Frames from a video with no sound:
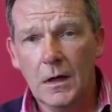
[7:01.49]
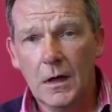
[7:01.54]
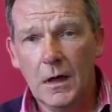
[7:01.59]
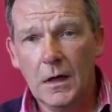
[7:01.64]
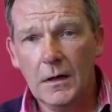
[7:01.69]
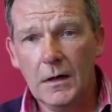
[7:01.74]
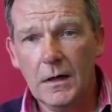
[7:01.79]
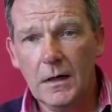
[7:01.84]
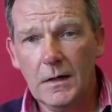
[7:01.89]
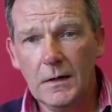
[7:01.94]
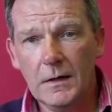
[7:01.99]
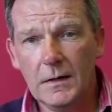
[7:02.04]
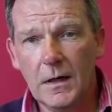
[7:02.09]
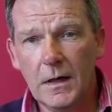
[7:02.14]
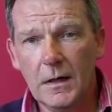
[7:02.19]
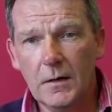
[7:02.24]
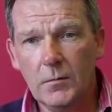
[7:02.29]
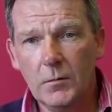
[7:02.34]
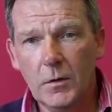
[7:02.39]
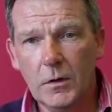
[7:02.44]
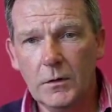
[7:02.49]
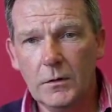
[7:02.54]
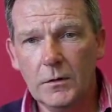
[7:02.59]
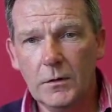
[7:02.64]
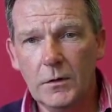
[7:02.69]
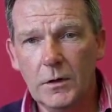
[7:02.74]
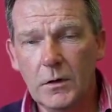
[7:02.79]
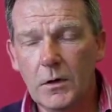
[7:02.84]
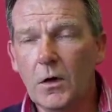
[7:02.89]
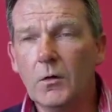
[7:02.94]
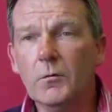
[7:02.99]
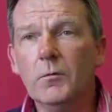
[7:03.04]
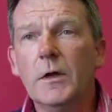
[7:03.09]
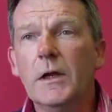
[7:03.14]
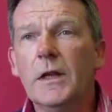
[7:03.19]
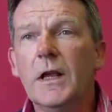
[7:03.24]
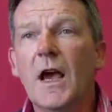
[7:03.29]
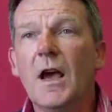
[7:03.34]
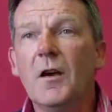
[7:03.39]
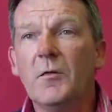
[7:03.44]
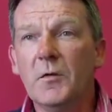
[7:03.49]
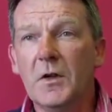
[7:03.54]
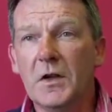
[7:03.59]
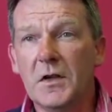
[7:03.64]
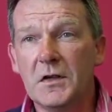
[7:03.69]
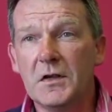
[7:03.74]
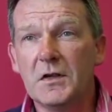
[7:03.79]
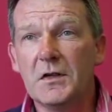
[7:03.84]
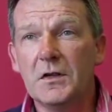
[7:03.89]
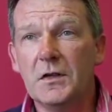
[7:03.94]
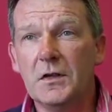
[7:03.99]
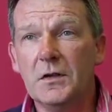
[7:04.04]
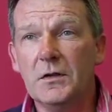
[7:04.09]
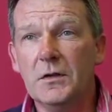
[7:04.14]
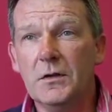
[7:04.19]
And he said, well, you're not really at risk.